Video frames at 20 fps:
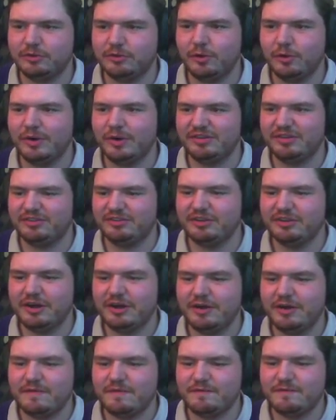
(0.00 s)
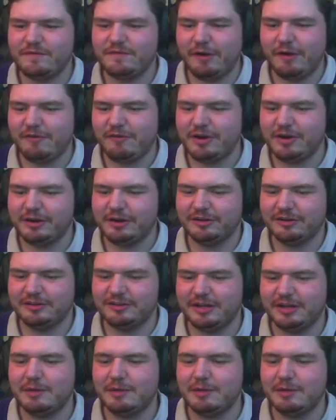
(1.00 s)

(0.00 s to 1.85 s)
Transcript: do us very, very nicely.